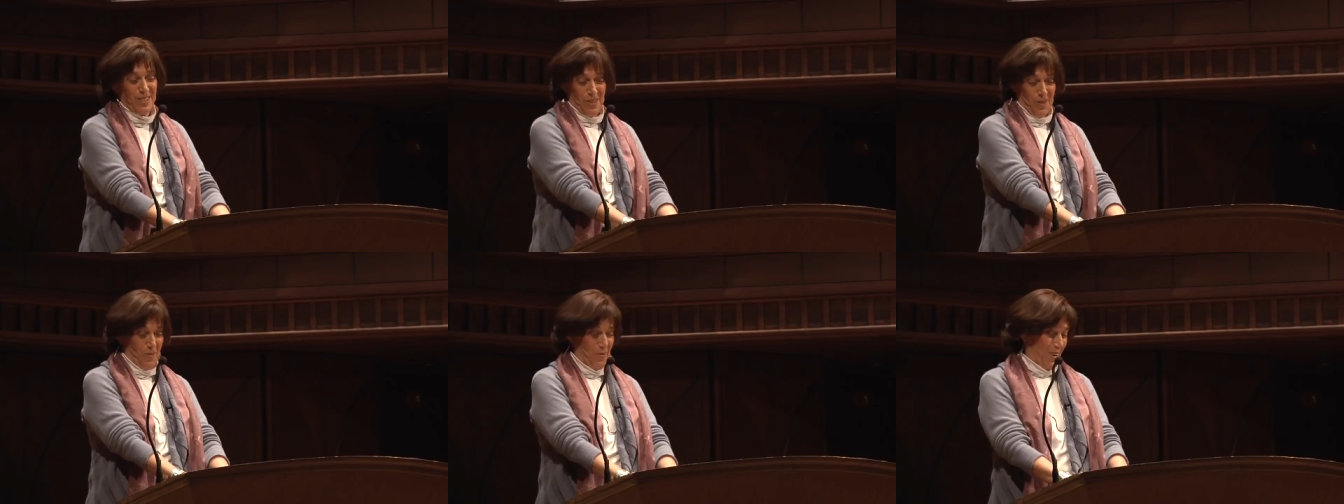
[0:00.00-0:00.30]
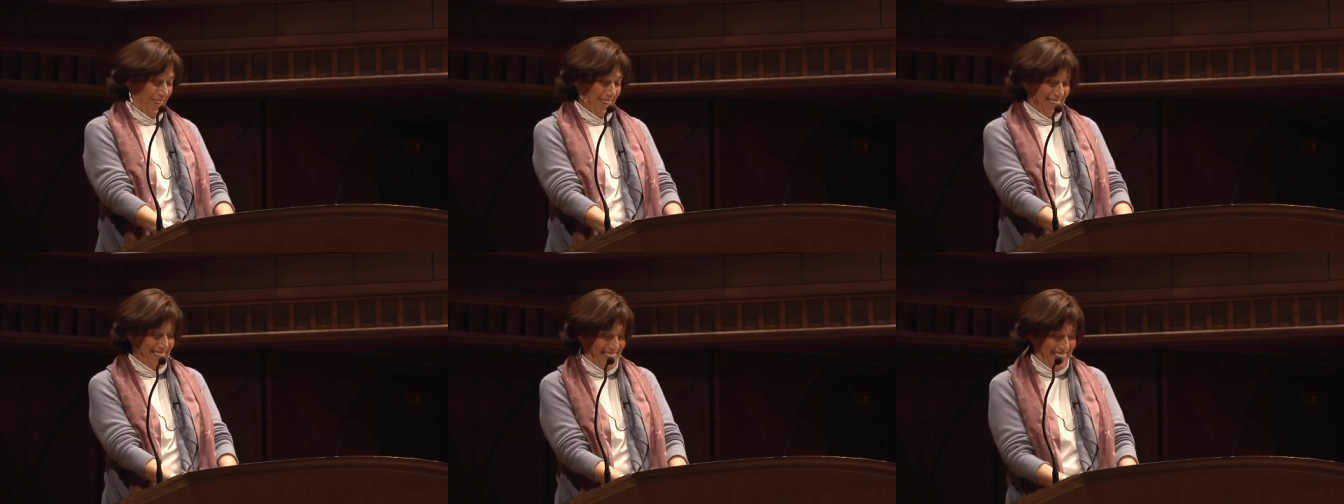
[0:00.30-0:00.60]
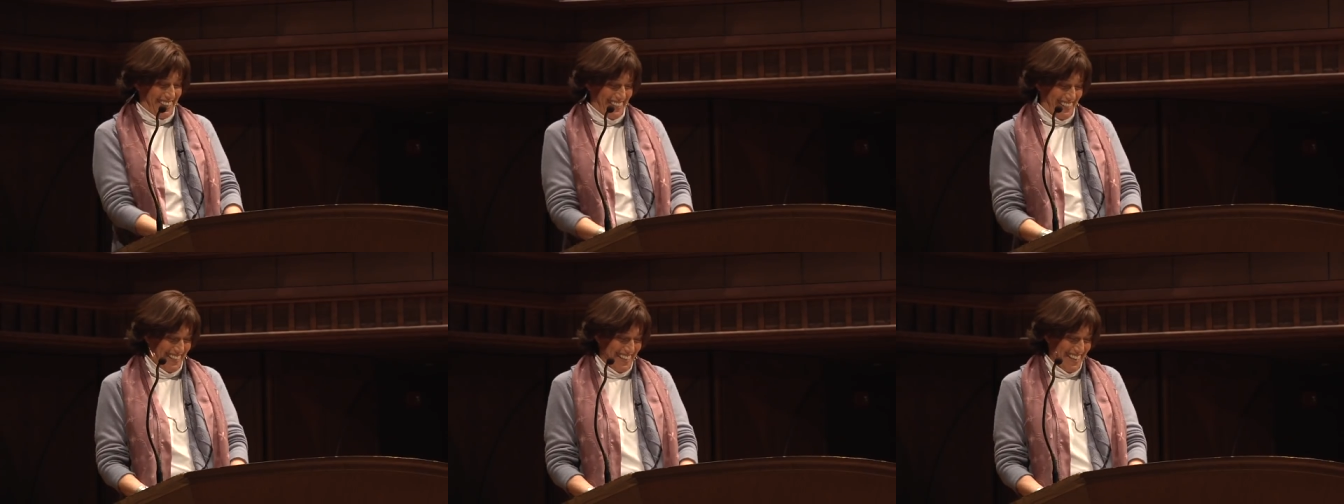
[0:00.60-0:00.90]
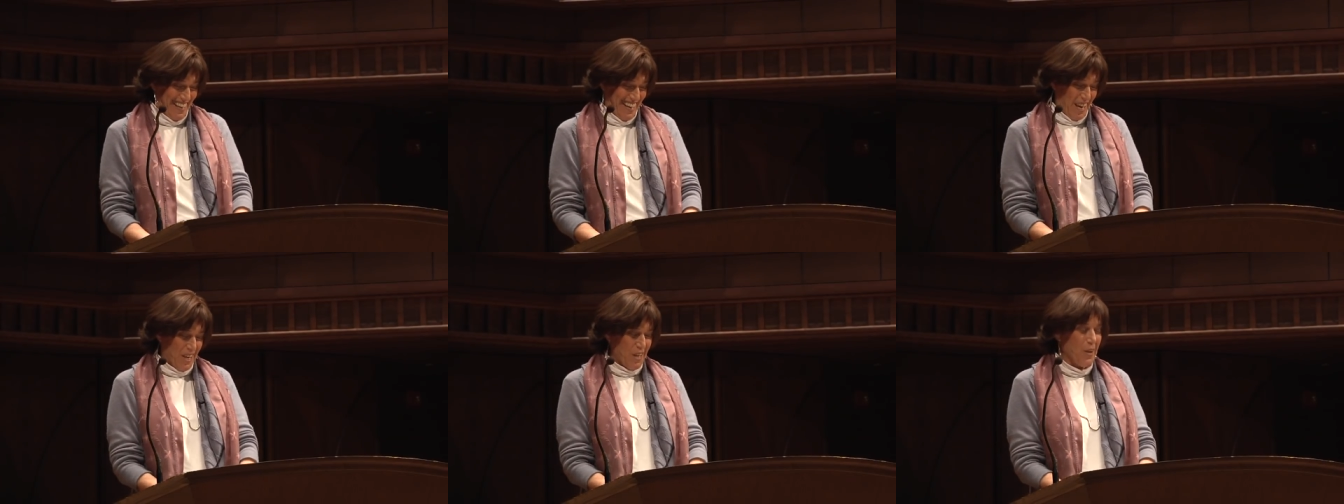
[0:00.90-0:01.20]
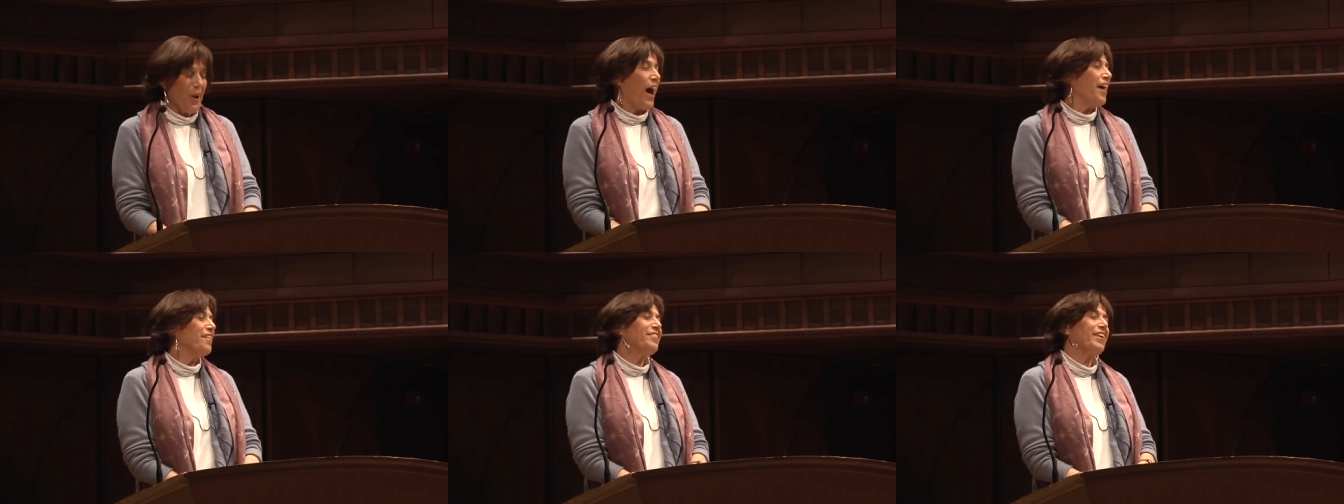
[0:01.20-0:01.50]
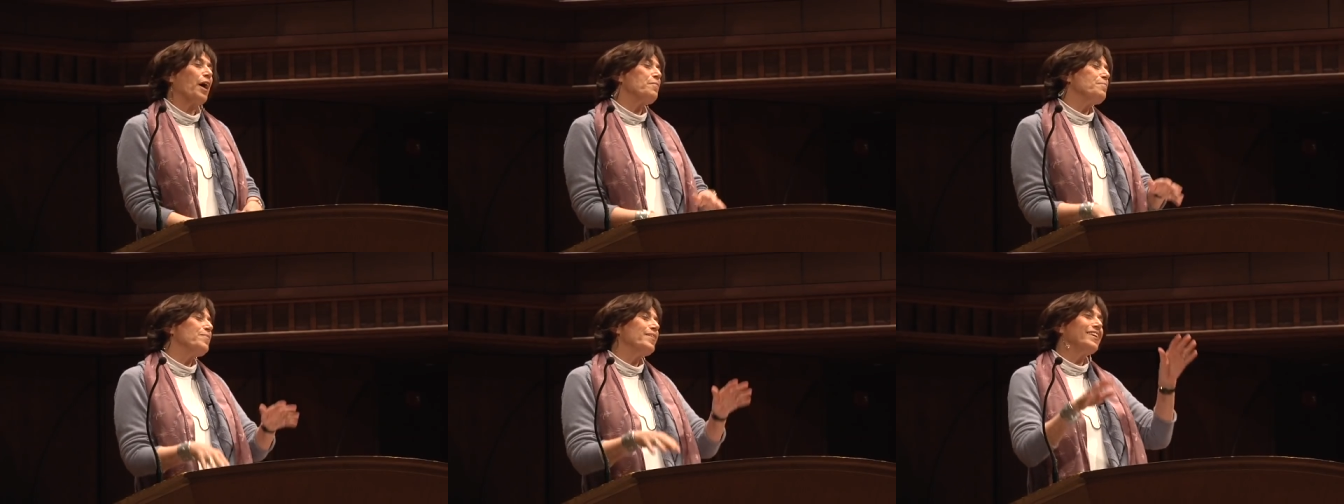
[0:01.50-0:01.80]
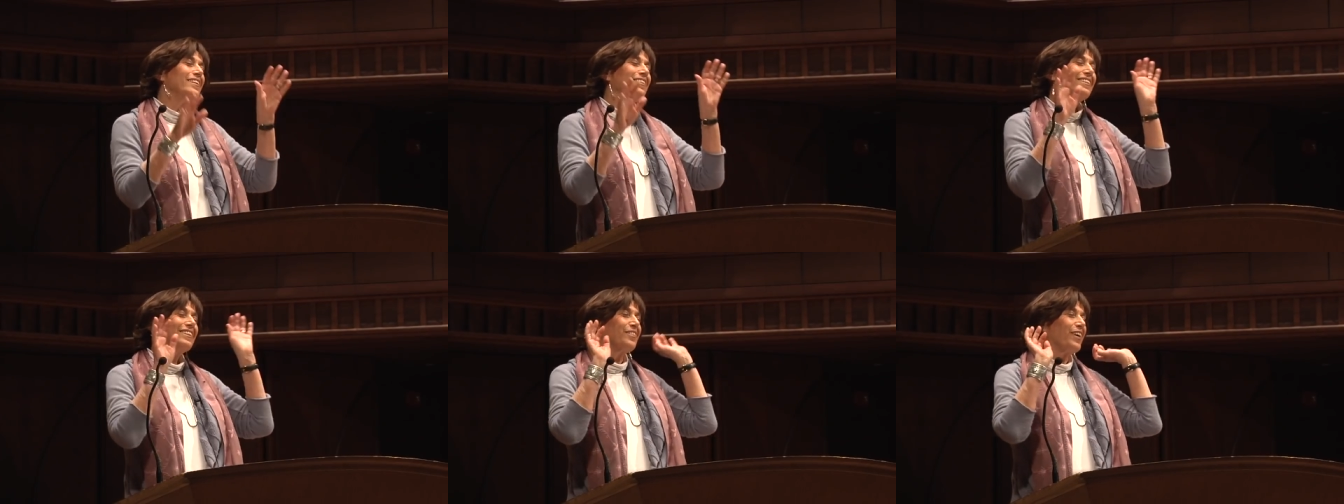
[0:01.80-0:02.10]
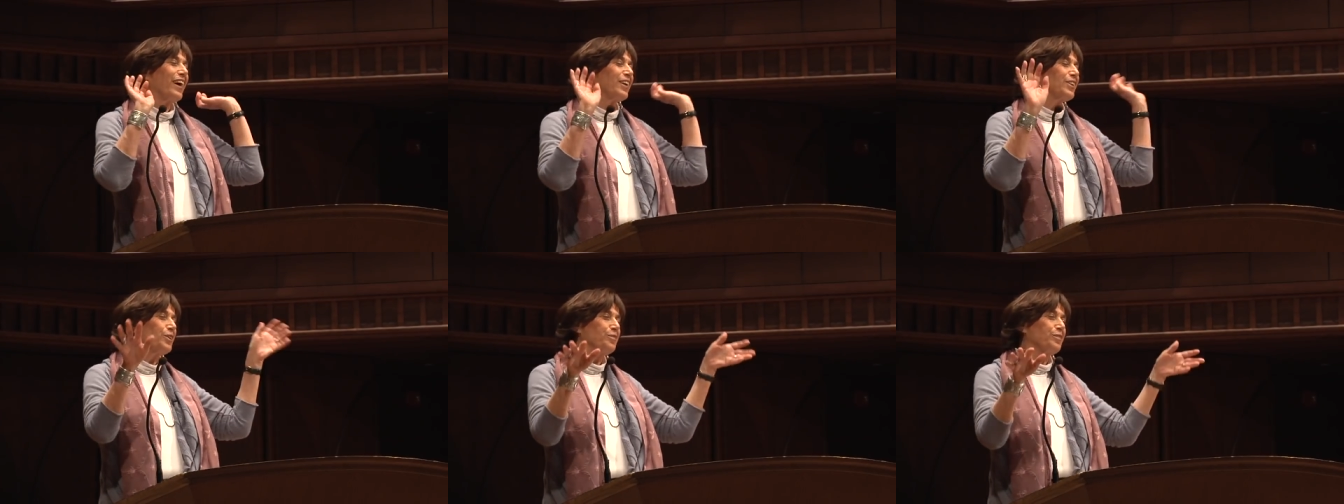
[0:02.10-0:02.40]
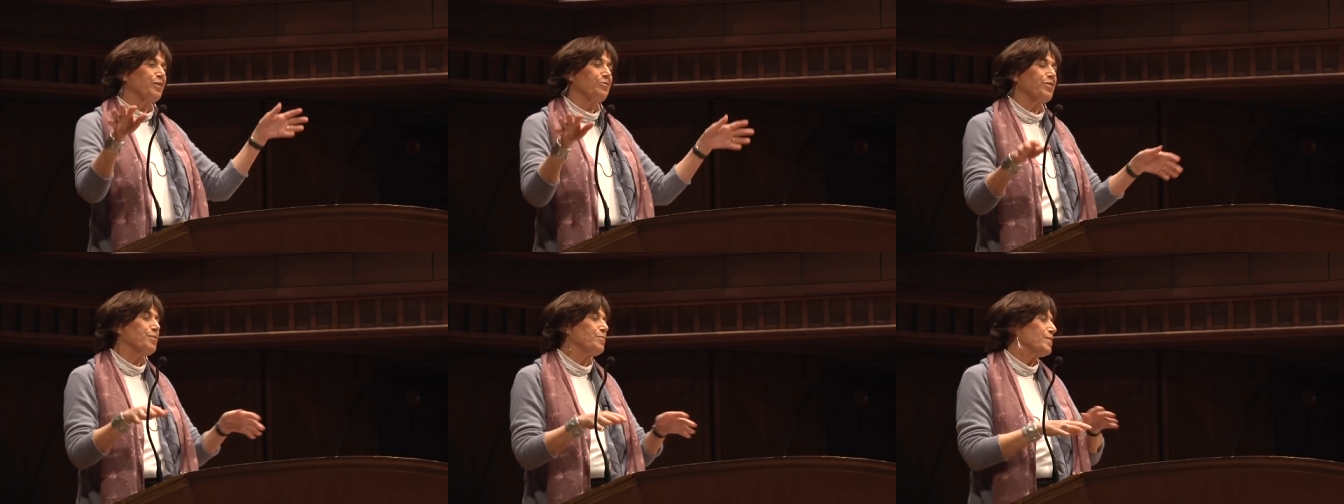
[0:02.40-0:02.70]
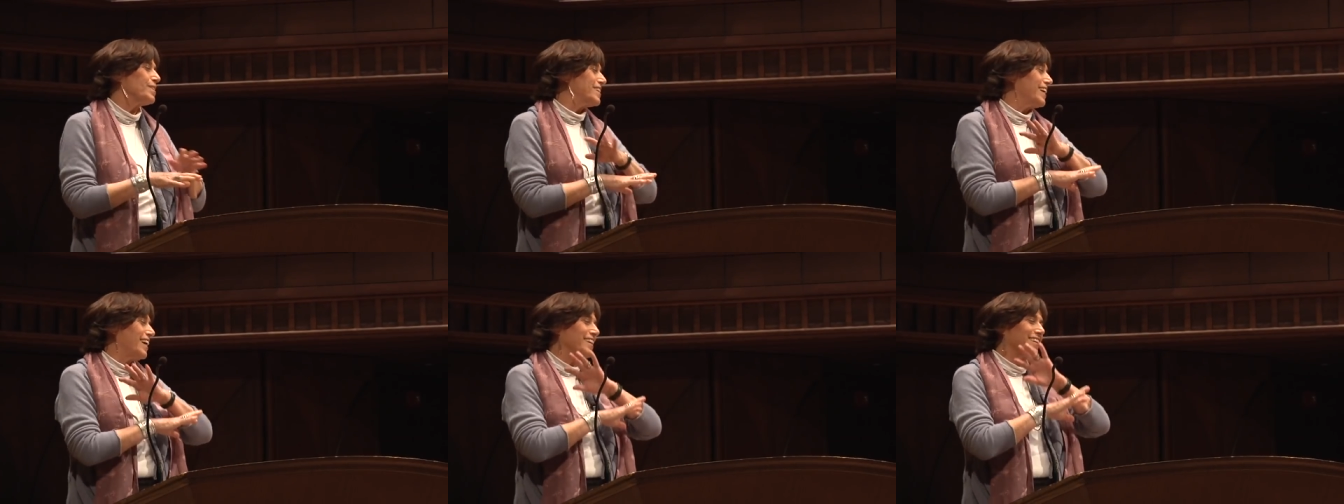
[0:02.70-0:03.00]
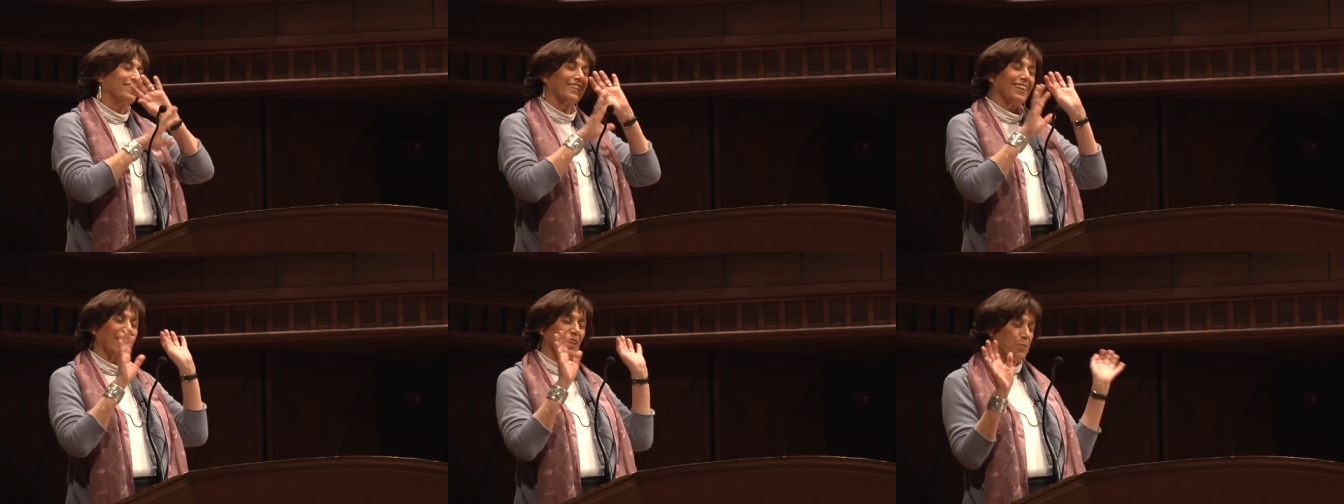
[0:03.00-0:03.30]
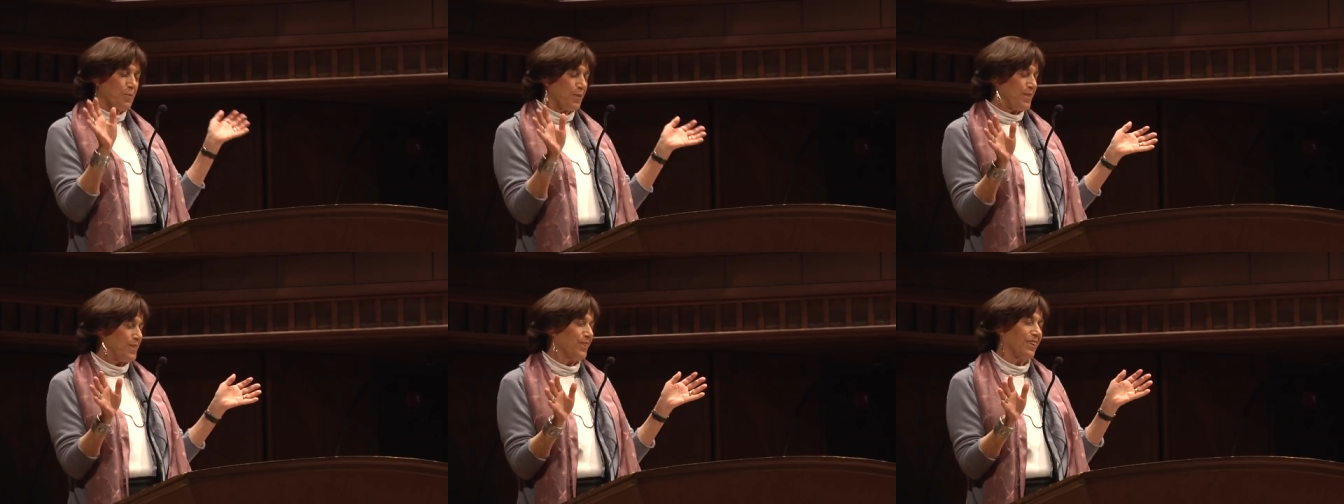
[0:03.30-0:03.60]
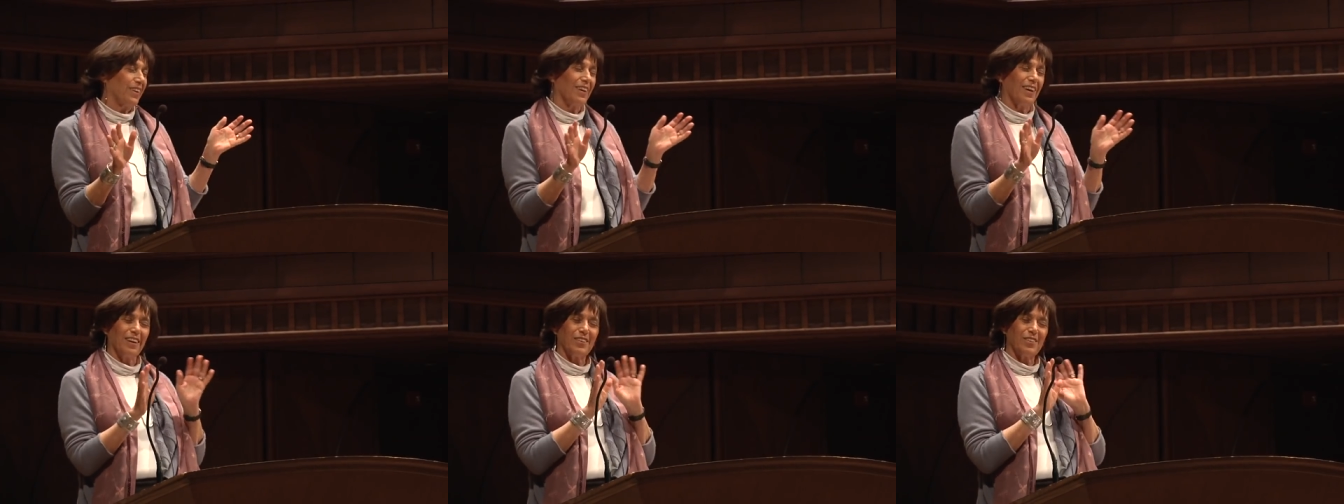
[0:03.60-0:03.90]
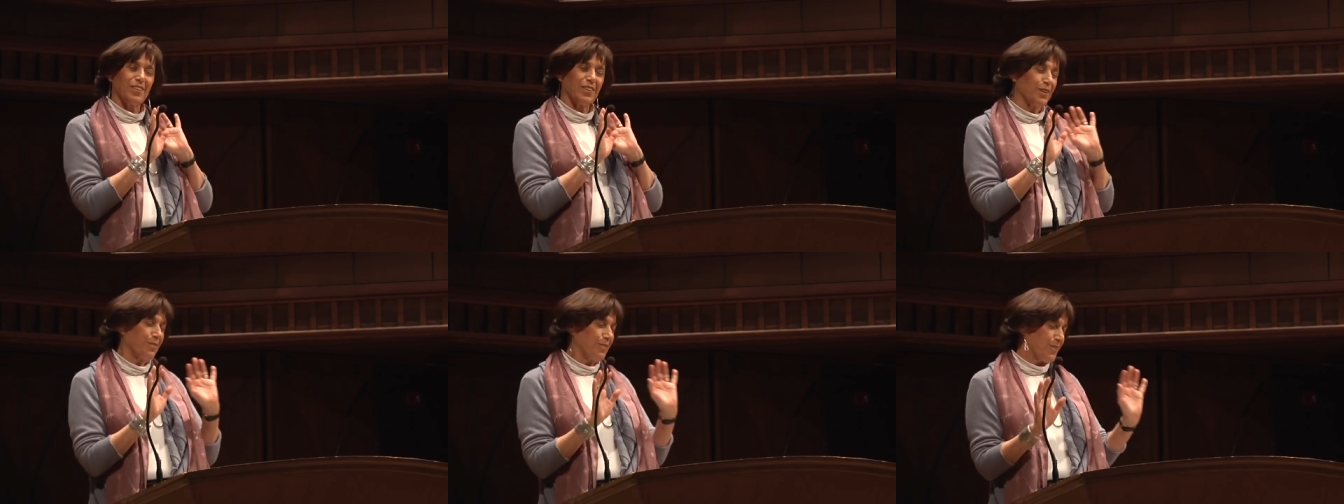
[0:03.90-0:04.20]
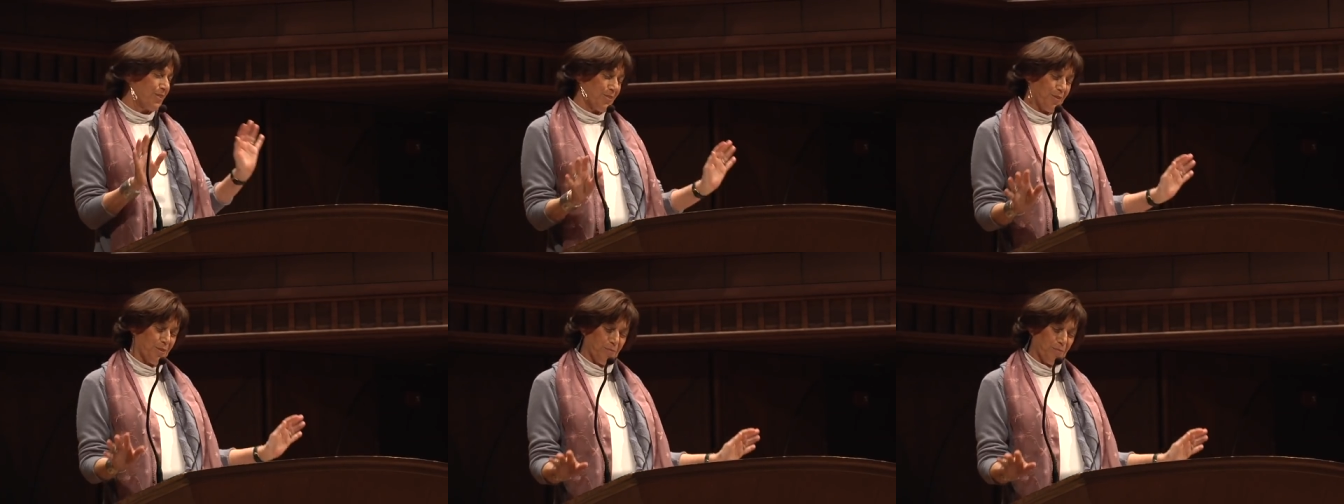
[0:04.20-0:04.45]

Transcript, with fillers: the worst. You know, I've, I've been director of the Freeman Center, that's piece of cake. Chair of history